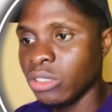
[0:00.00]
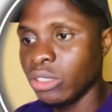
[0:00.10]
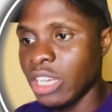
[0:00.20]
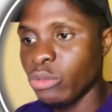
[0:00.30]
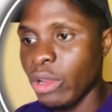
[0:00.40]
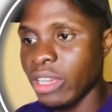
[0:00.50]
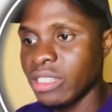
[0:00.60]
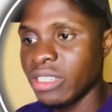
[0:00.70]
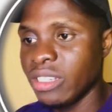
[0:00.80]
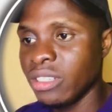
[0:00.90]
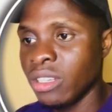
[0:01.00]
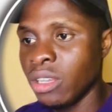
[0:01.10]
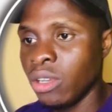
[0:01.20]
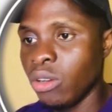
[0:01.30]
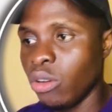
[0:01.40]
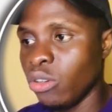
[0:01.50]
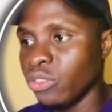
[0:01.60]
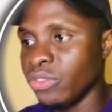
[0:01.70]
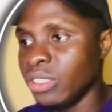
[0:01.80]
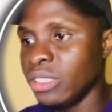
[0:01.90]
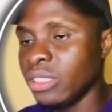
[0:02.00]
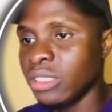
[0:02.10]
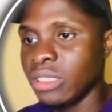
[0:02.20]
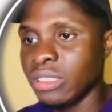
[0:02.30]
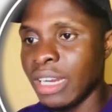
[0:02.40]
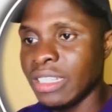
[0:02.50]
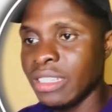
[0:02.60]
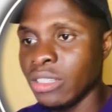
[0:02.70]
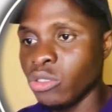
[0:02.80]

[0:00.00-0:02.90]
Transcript: That's why you're seeing all of this right here.